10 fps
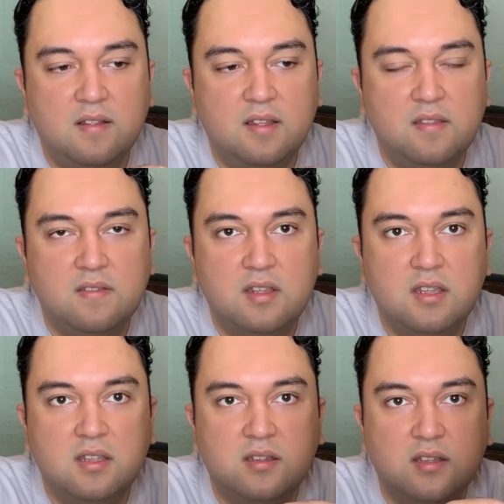in
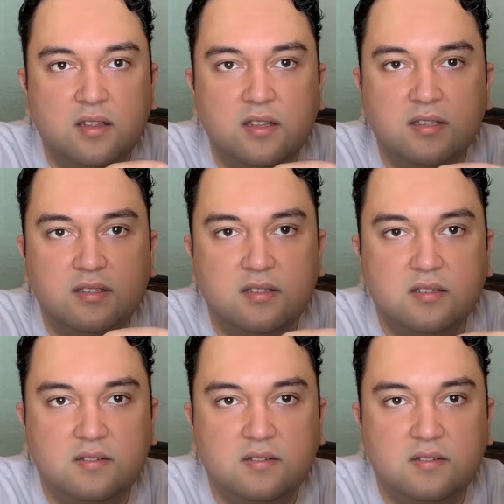this